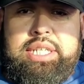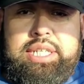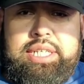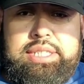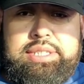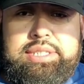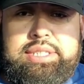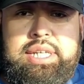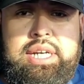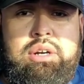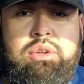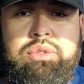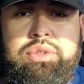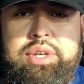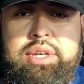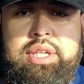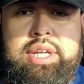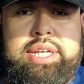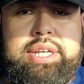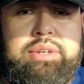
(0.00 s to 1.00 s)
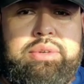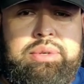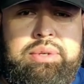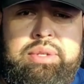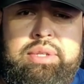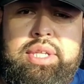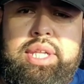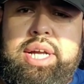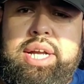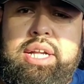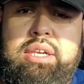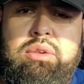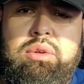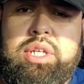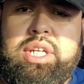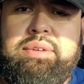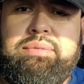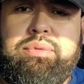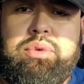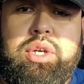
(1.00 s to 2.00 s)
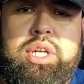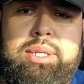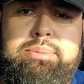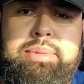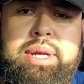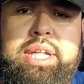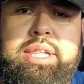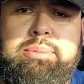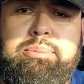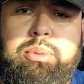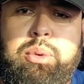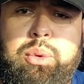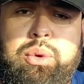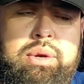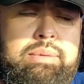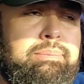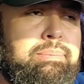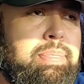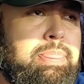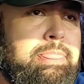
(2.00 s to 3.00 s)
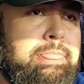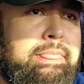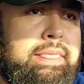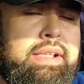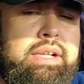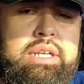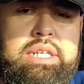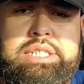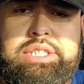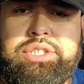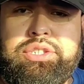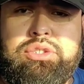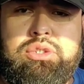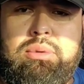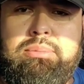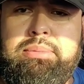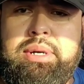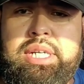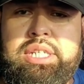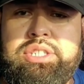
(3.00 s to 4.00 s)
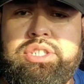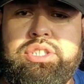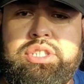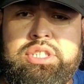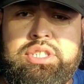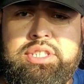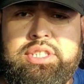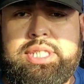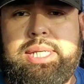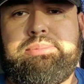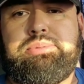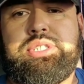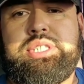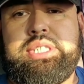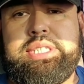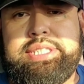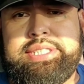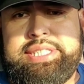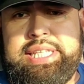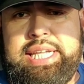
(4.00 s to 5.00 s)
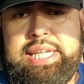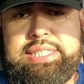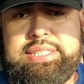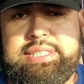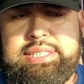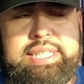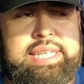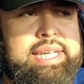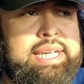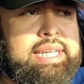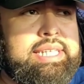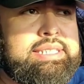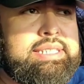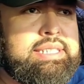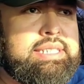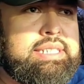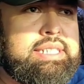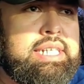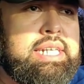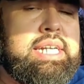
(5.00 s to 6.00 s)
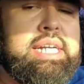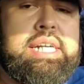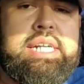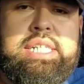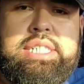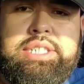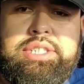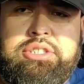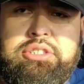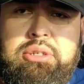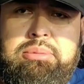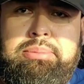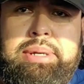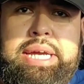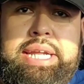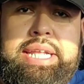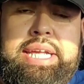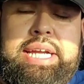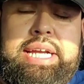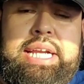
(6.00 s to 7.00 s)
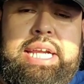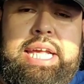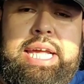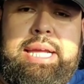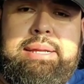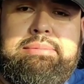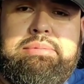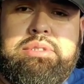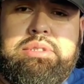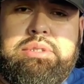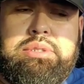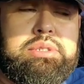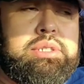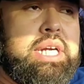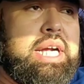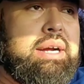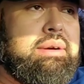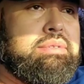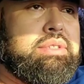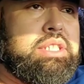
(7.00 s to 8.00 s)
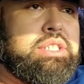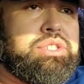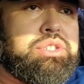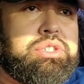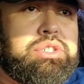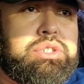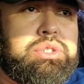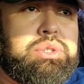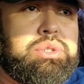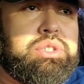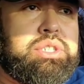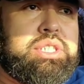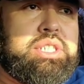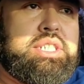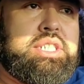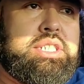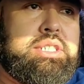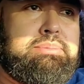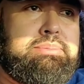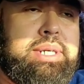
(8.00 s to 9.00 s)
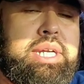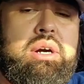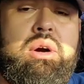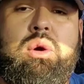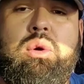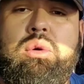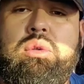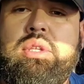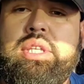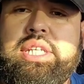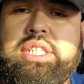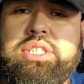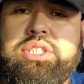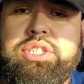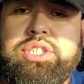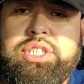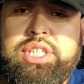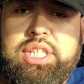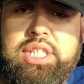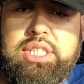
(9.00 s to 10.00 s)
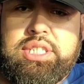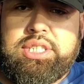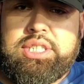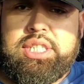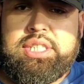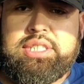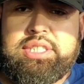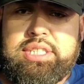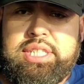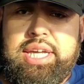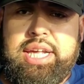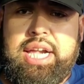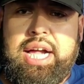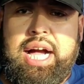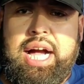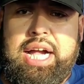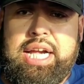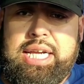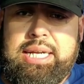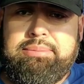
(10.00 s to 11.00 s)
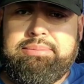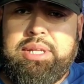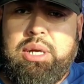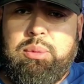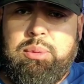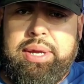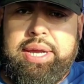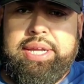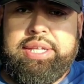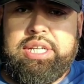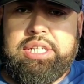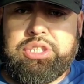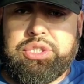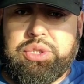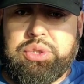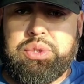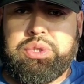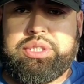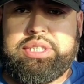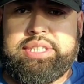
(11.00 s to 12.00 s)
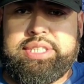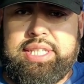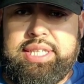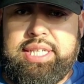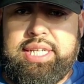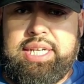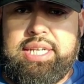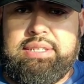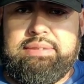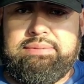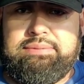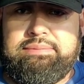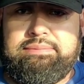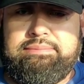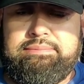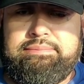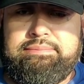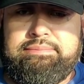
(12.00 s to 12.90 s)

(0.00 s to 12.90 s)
he is out there like a roaring lion looking for him to bore There's so much deception in these last days. So many claim to have the truth, but only Jesus said, I am the way, the truth, and the life.